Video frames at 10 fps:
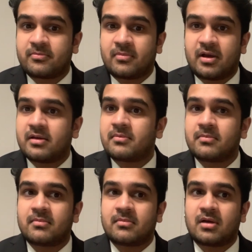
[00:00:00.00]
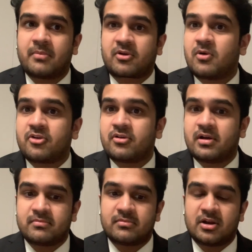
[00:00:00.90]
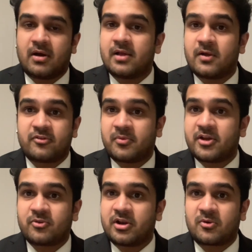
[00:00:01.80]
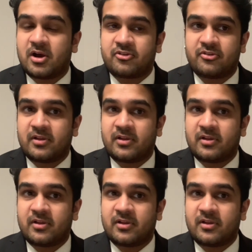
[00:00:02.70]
I'm a question. I love to play 20 questions.